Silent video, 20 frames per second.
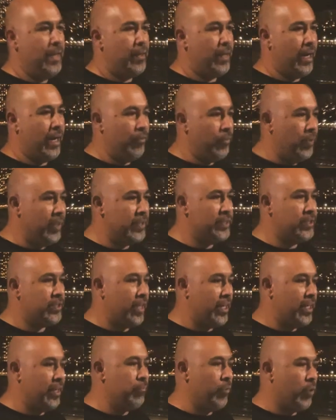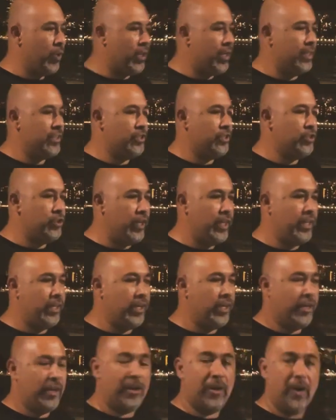everyone started more concentrating
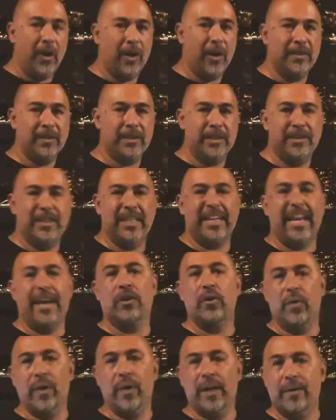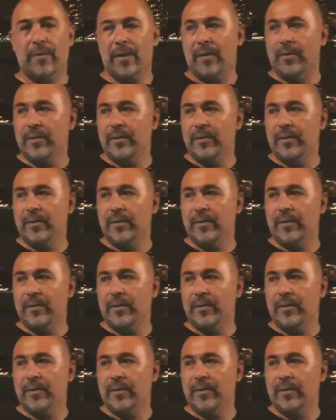on the cars because you can't go anywhere.